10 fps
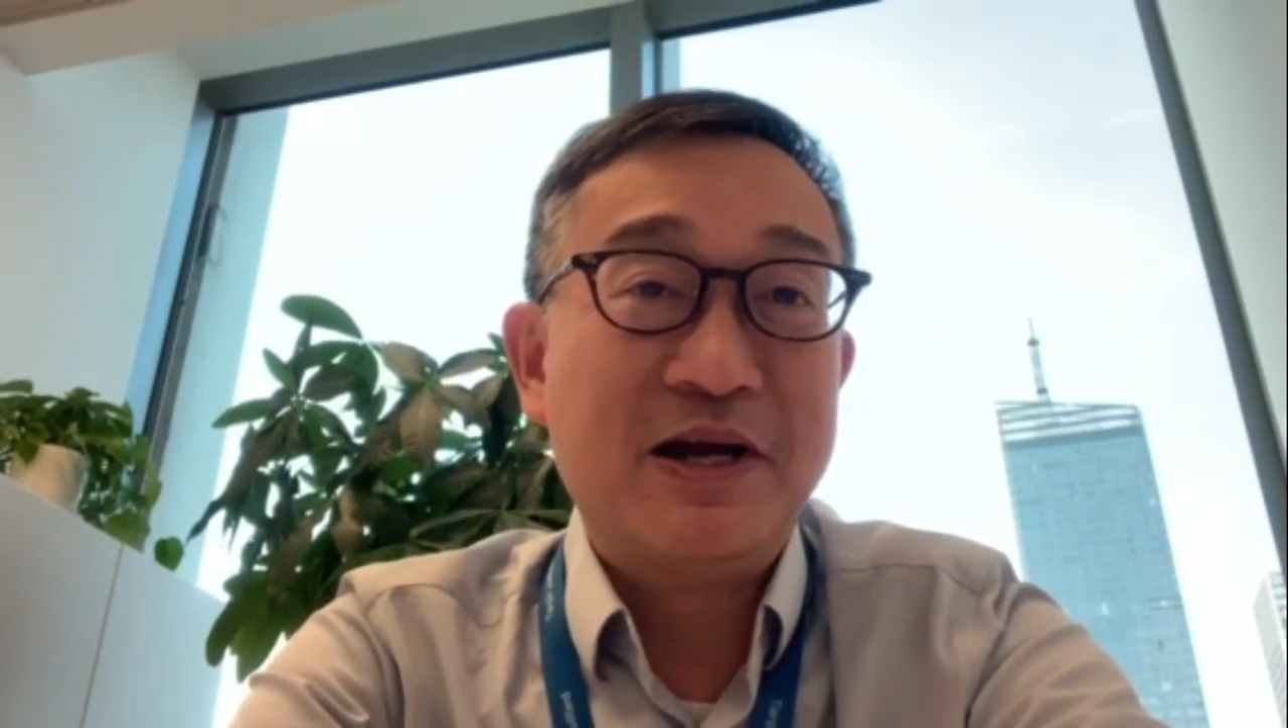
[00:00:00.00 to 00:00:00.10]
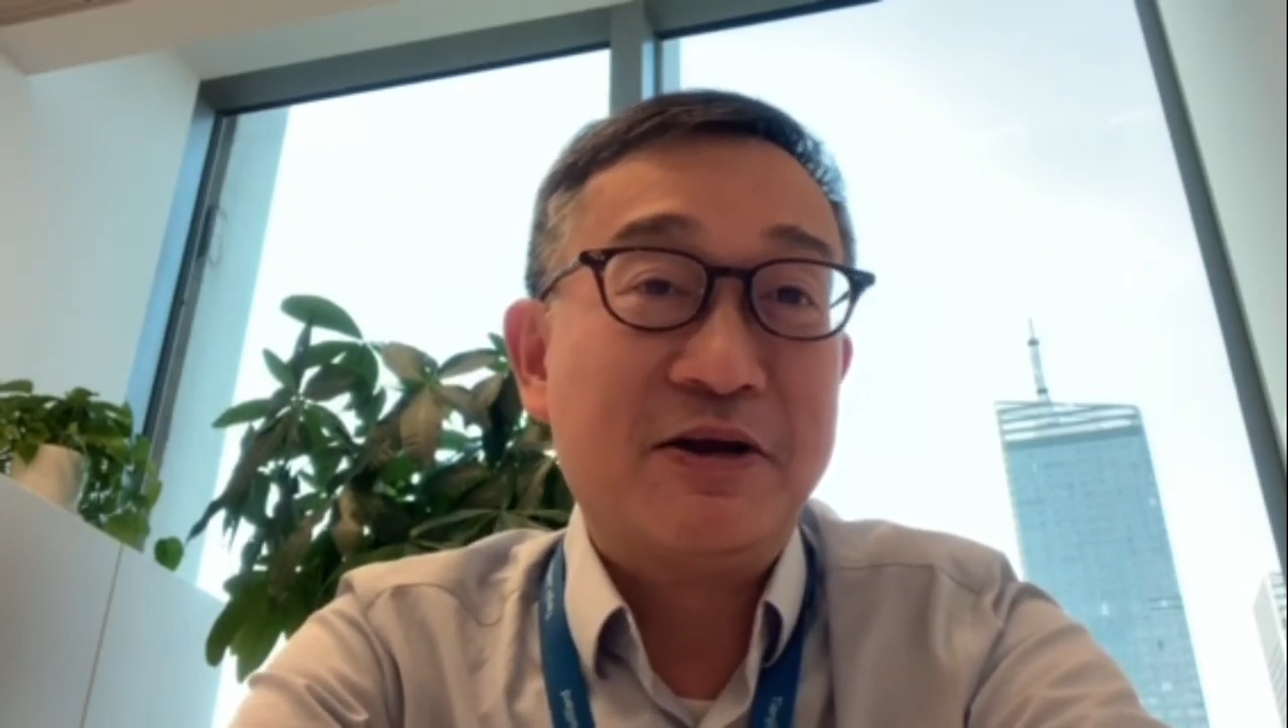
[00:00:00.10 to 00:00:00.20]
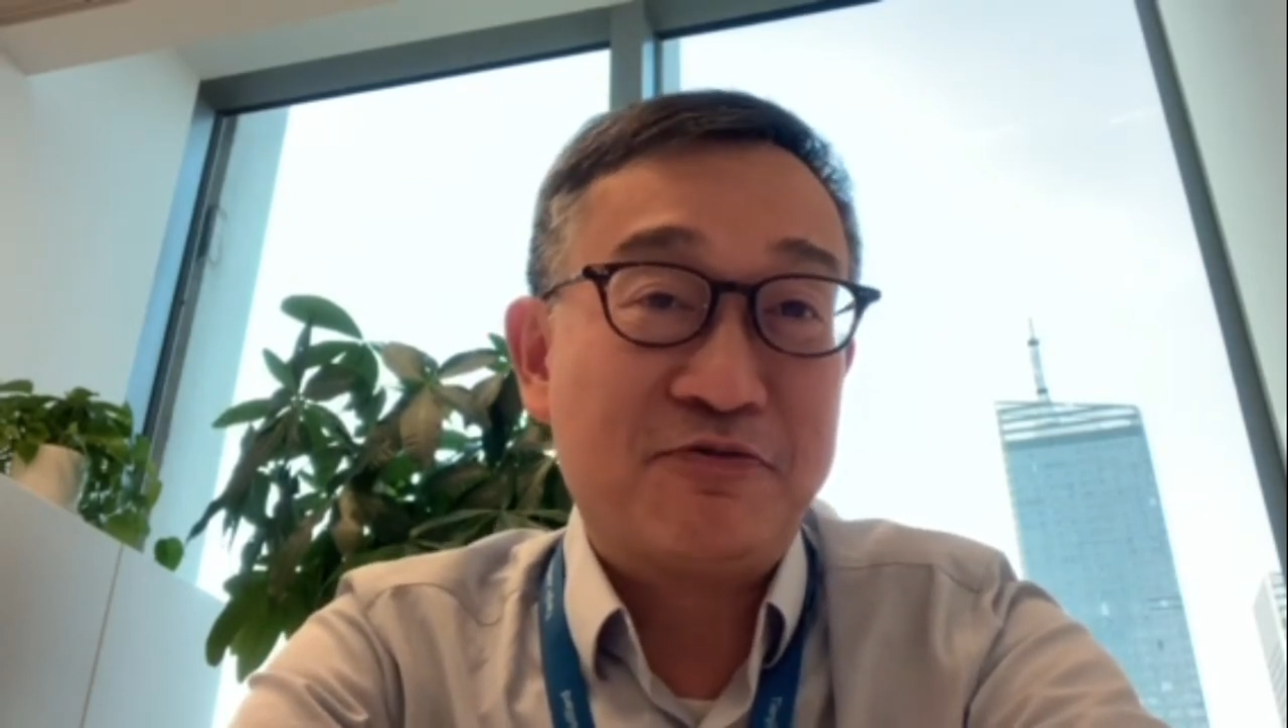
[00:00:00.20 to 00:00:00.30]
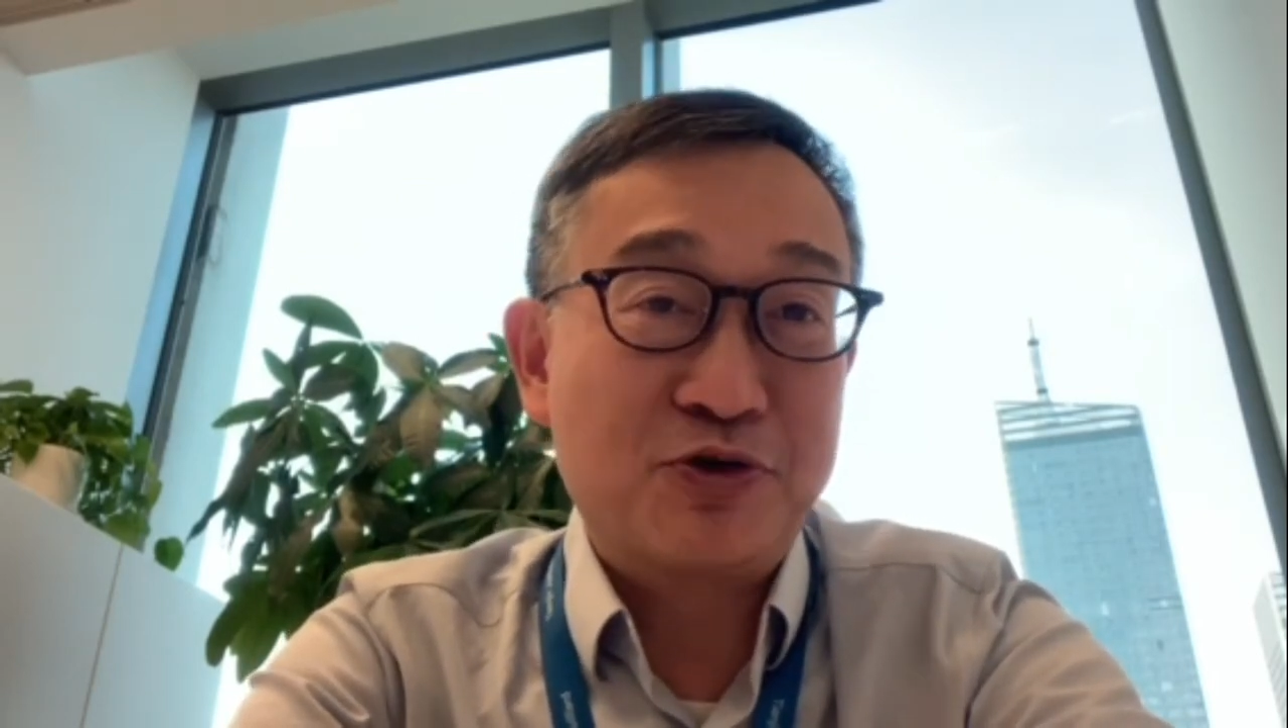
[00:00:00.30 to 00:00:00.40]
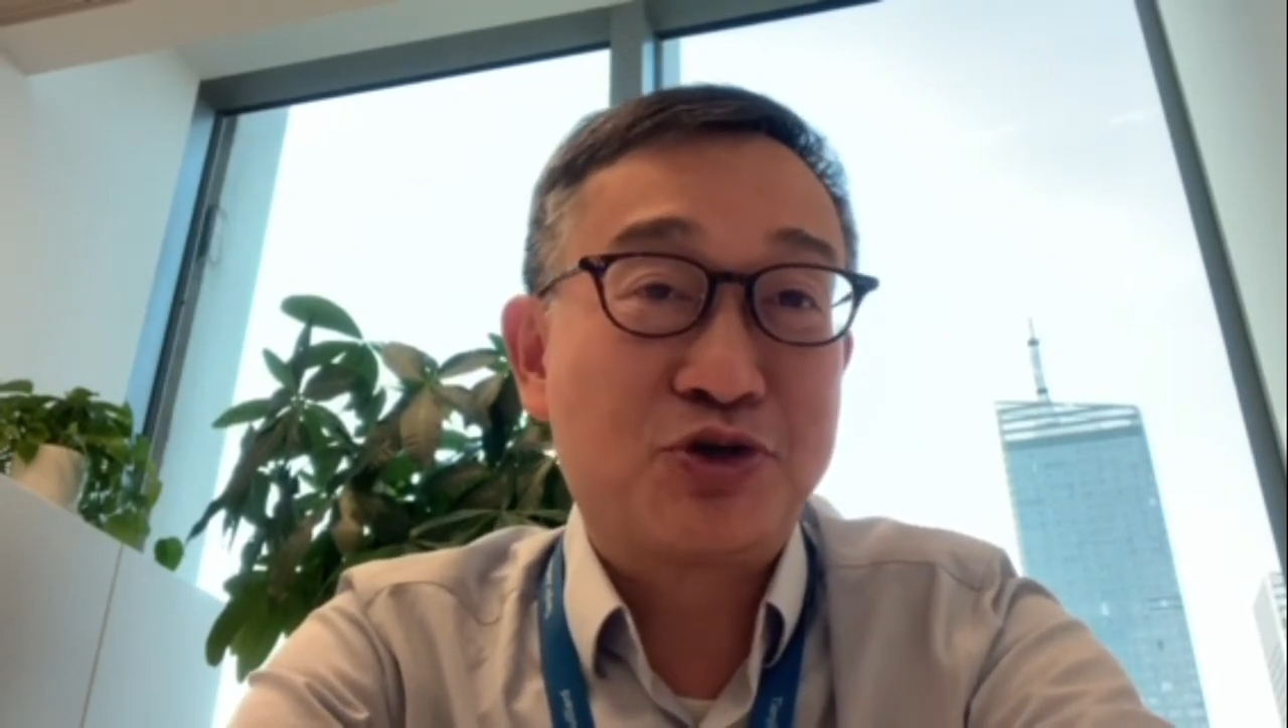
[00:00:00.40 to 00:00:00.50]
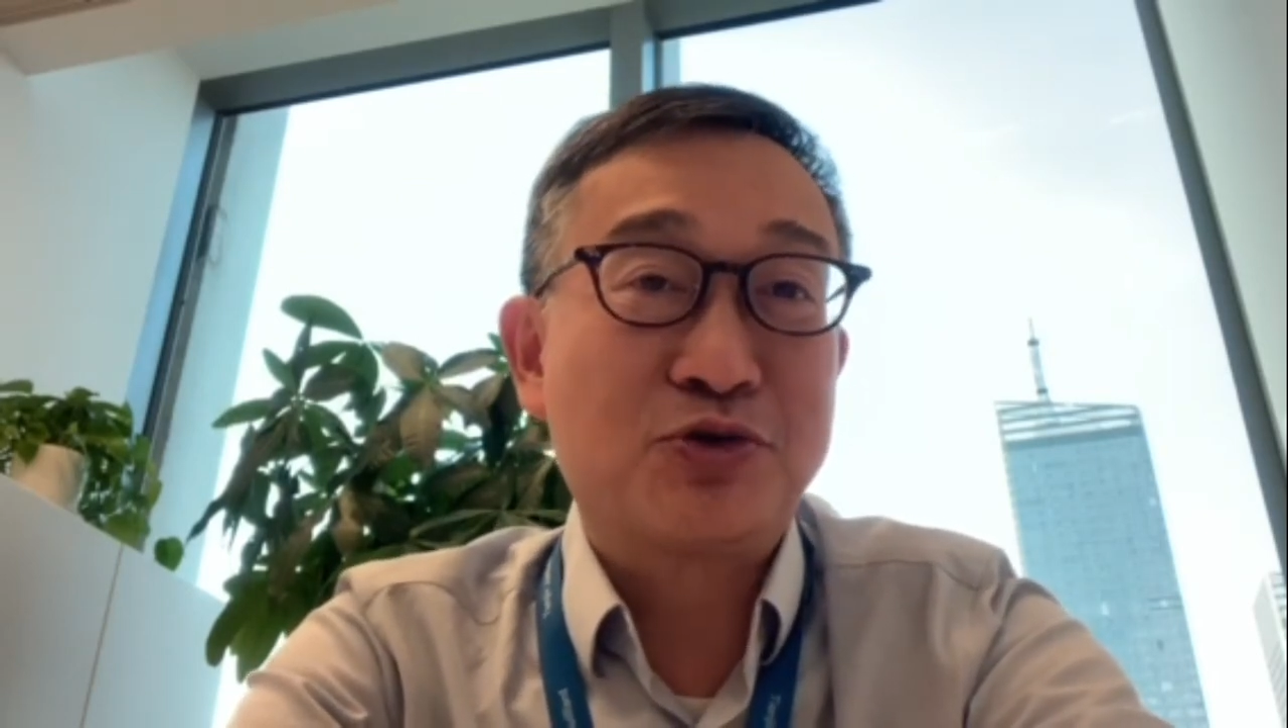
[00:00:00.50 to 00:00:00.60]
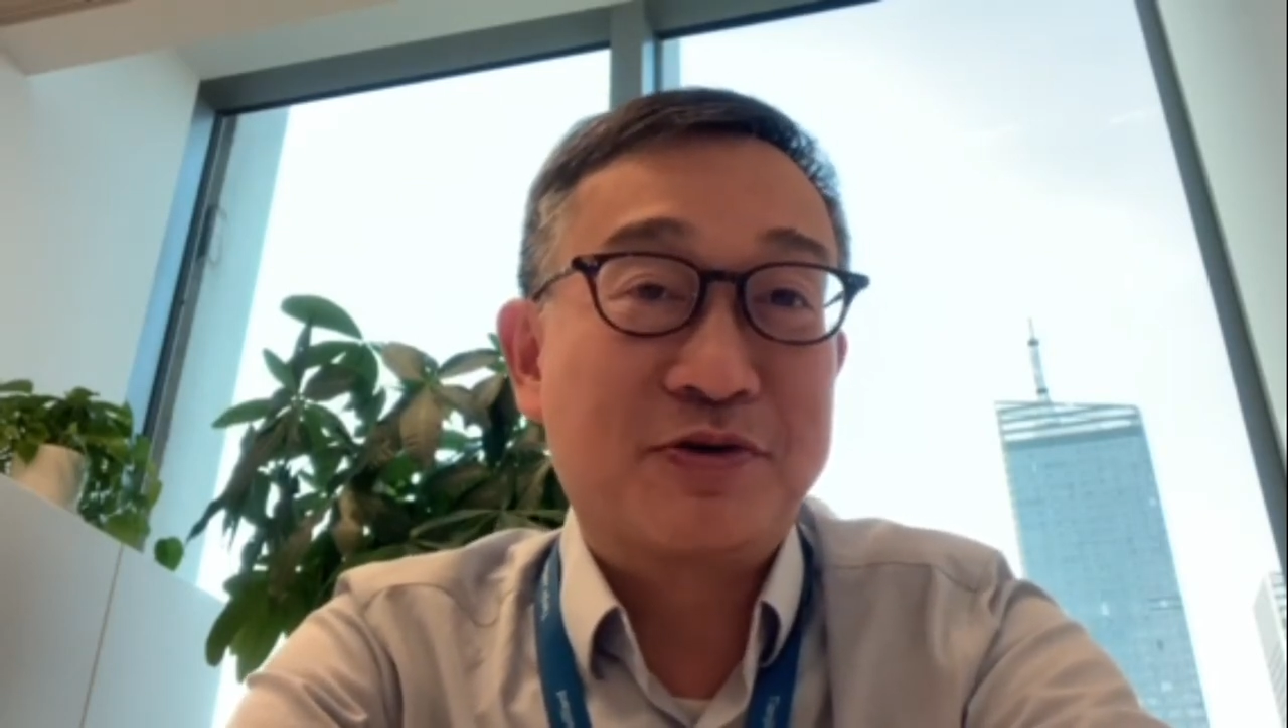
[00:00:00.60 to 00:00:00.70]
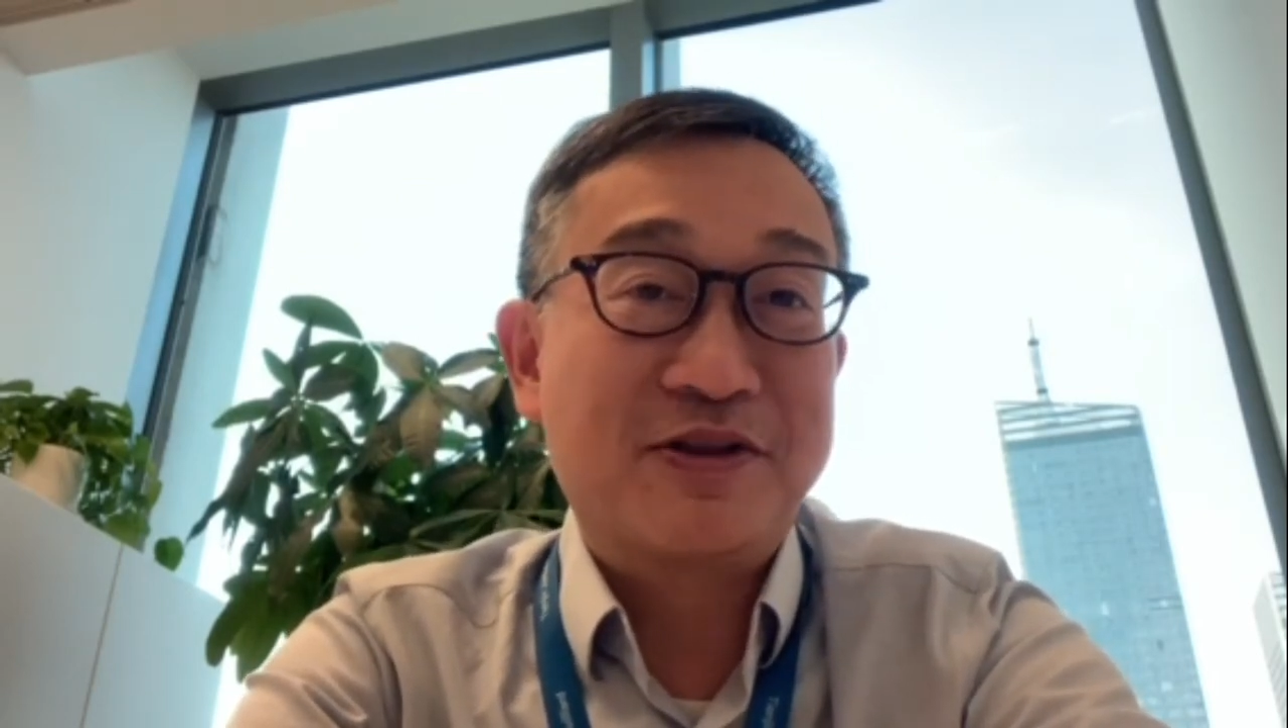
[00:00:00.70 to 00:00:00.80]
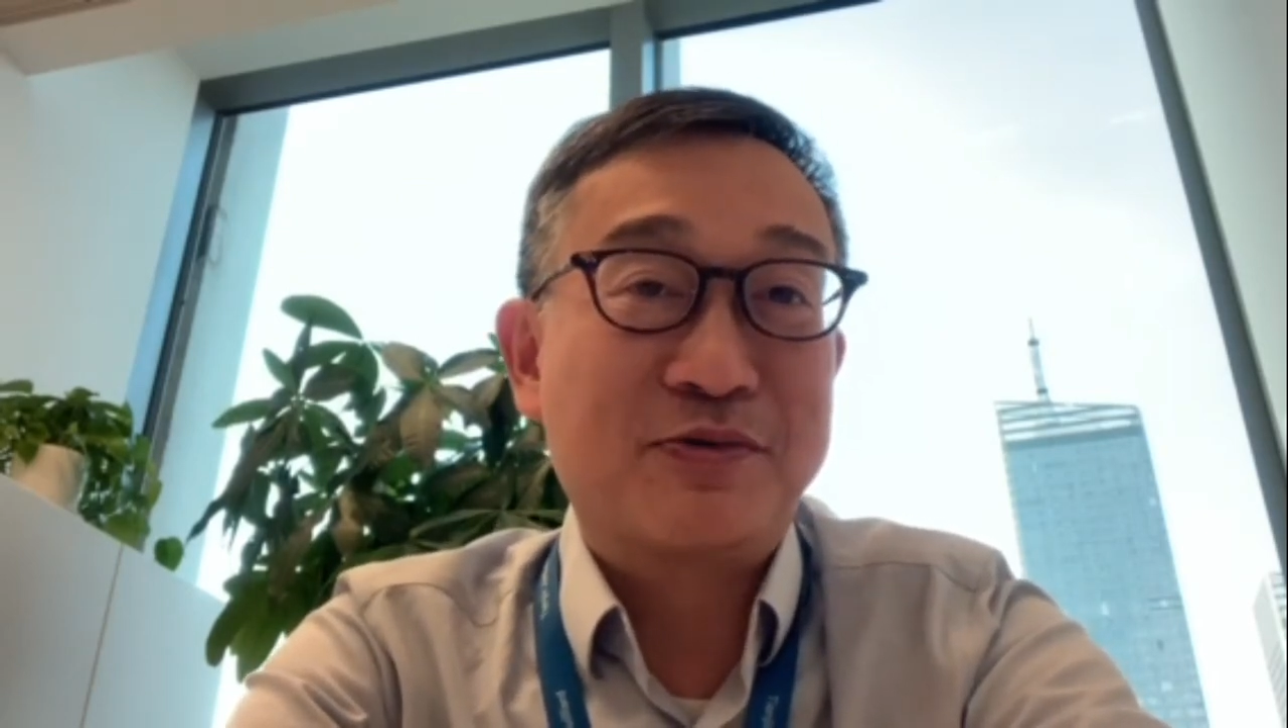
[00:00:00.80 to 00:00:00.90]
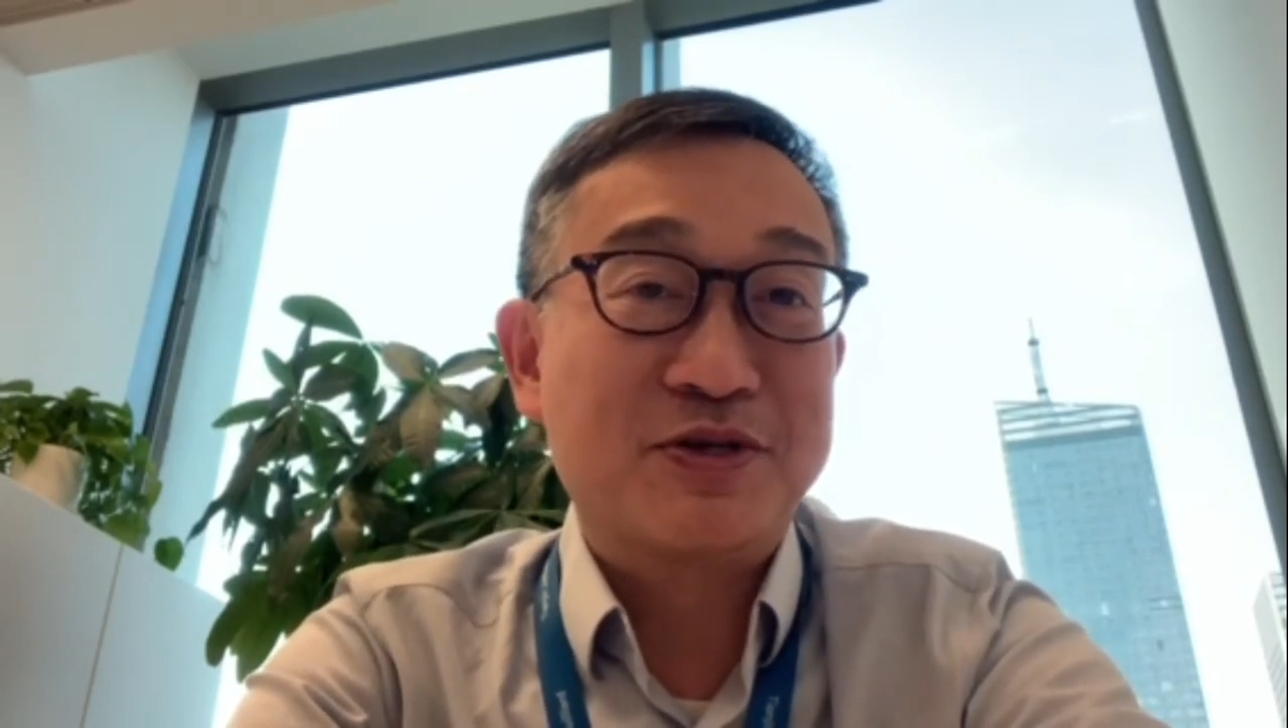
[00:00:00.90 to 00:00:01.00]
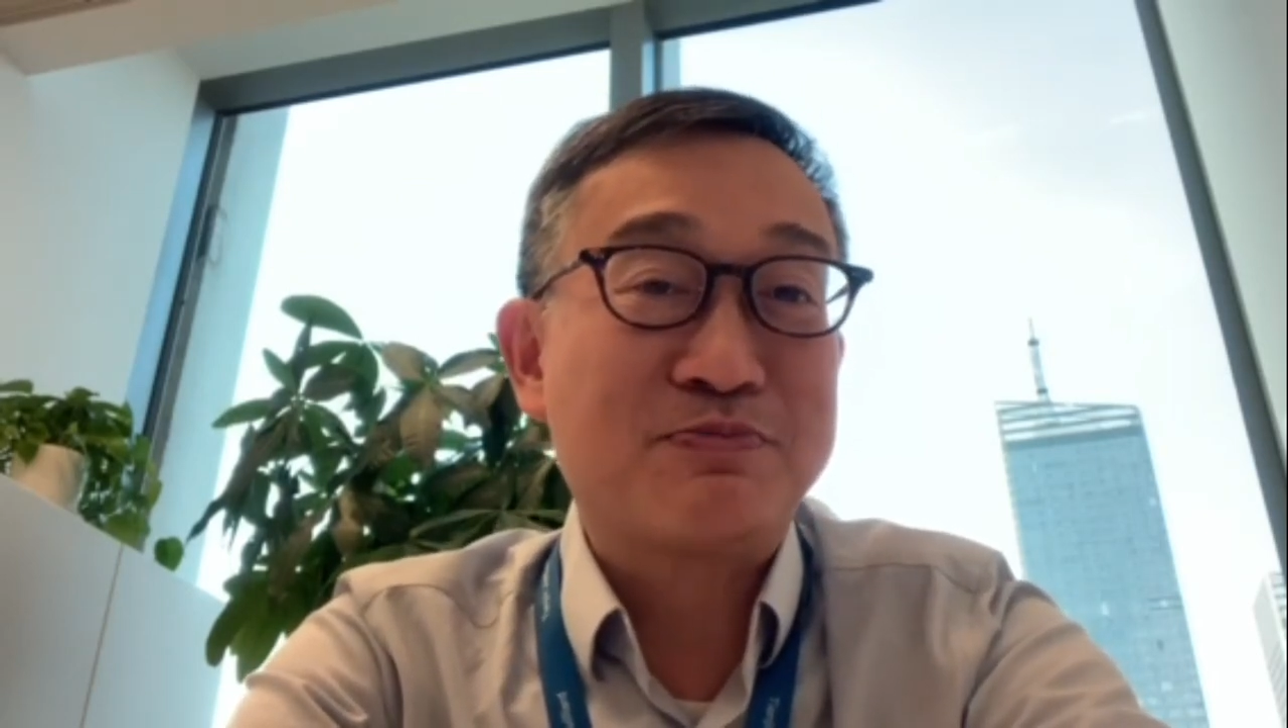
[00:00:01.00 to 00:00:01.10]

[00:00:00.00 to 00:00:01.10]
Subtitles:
and for sure there was